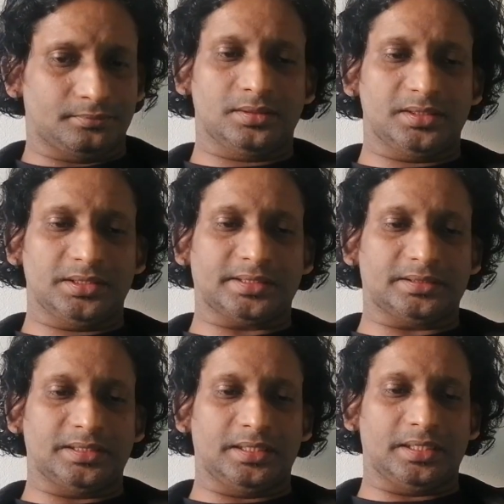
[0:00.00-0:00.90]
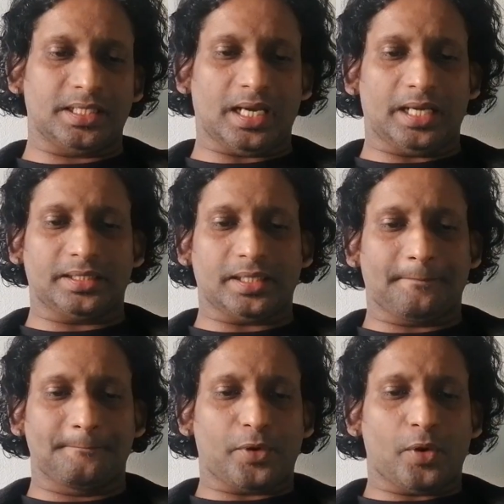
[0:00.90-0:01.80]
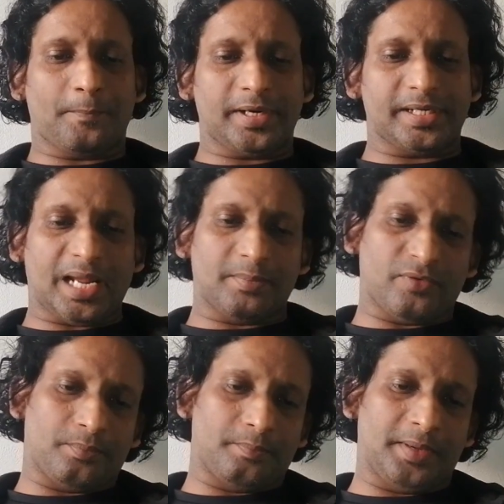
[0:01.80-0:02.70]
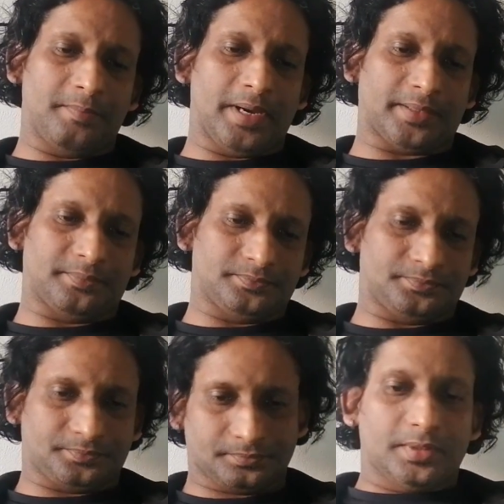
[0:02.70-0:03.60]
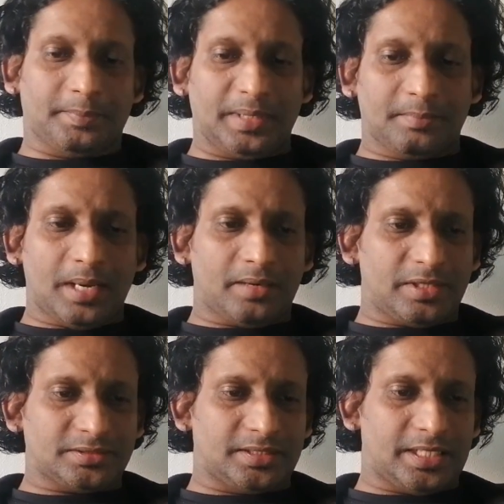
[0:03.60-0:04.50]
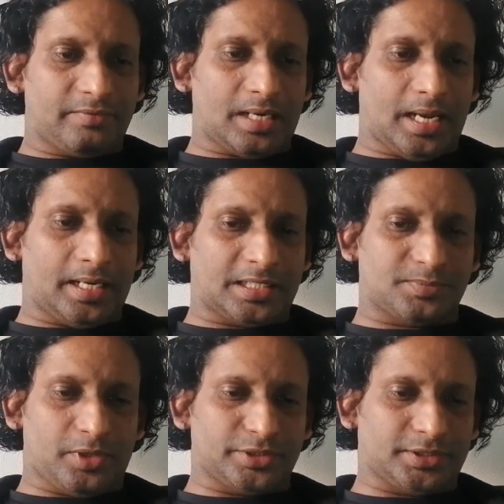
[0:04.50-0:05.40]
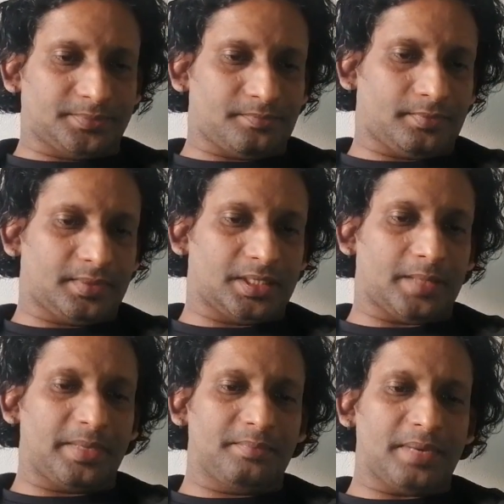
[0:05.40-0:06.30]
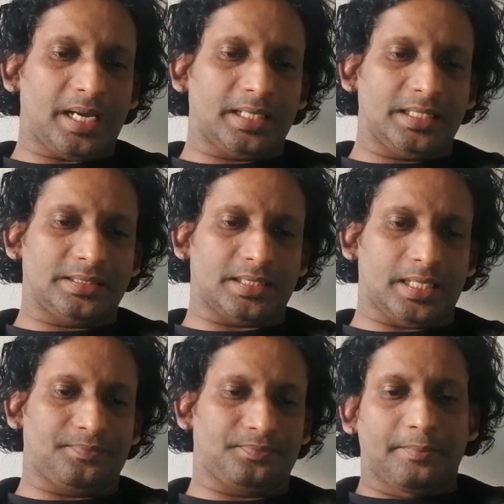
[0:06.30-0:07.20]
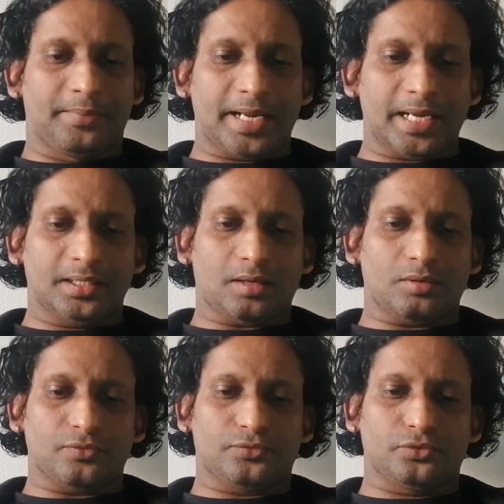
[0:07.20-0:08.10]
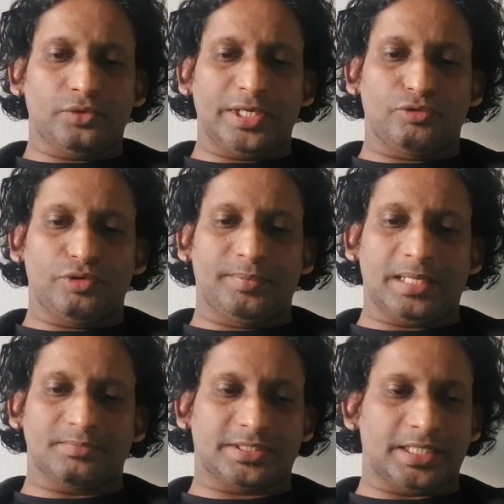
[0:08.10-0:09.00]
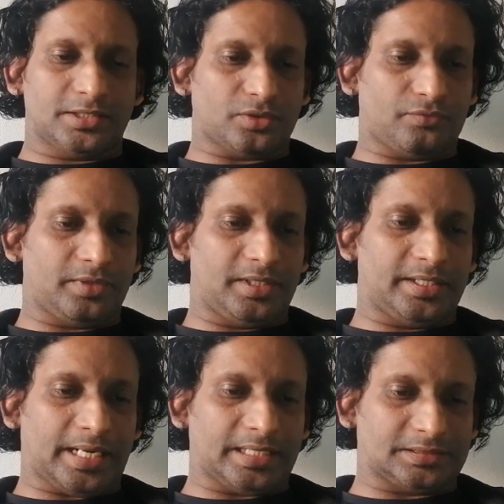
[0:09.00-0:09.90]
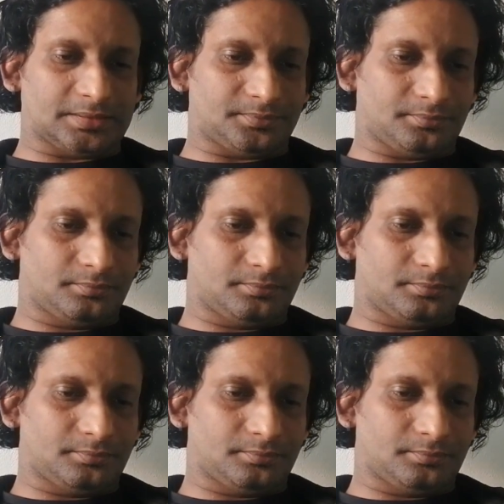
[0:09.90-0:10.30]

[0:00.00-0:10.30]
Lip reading: This is the scenery at the proper time of Big Bang. The Big Bang was never an explosion. The Big Bang is a breakdown of two equilibrium states of interaction.